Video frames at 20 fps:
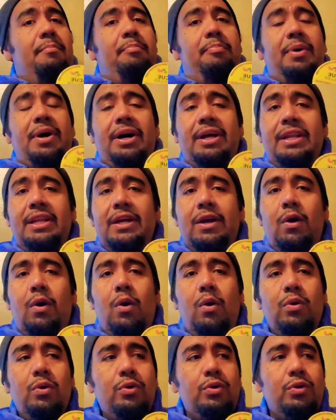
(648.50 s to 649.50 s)
but
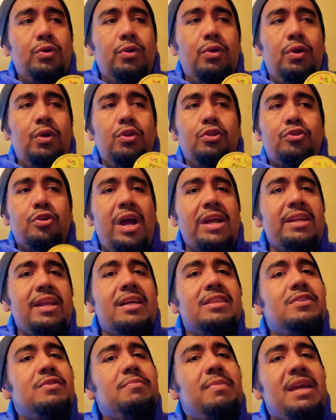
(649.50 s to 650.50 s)
try
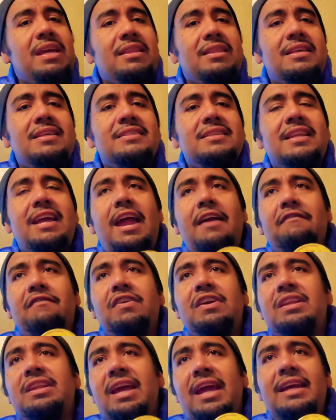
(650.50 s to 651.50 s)
not to make these an
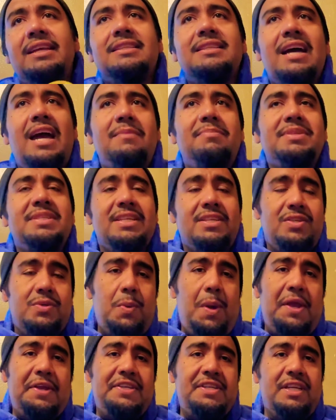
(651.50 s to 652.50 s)
everyday type
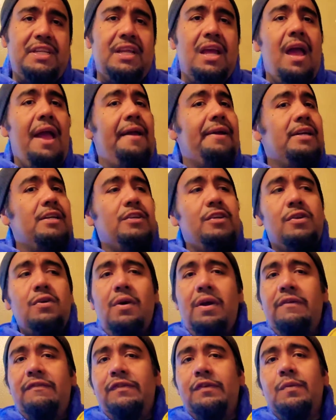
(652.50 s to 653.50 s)
situation. You
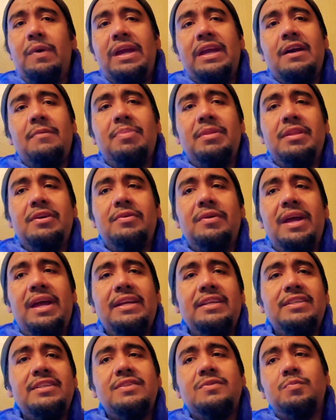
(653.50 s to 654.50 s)
know, if you wake up a little
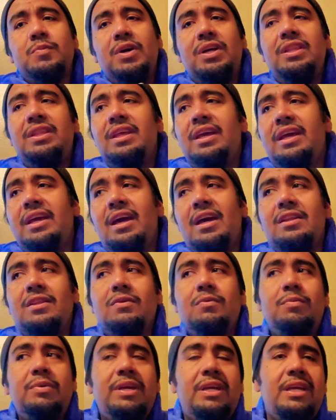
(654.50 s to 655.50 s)
anxious one day out of
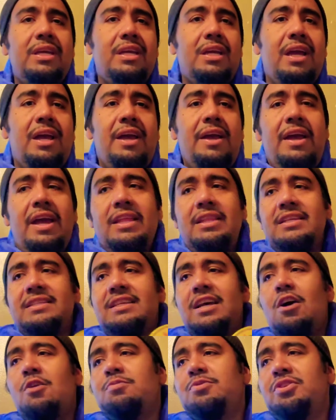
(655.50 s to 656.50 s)
the week and this
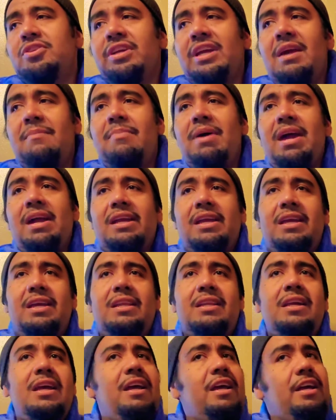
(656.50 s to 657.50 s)
helps you to get back
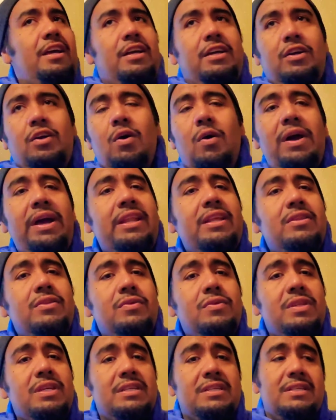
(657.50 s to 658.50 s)
in, go ahead and
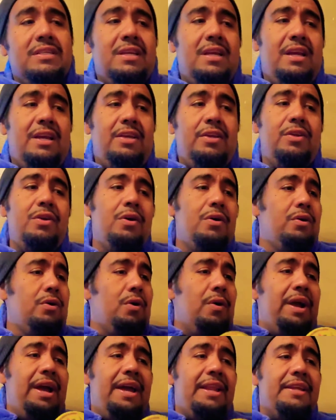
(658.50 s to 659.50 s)
do these. You know,
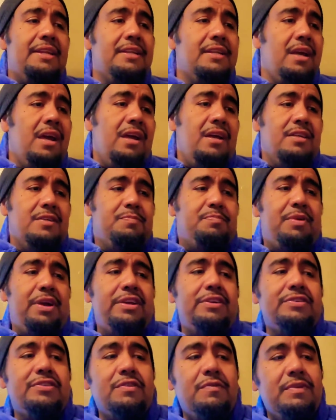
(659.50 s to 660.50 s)
go ahead and
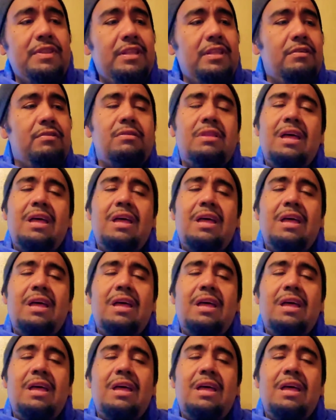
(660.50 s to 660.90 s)
spray yourself with a little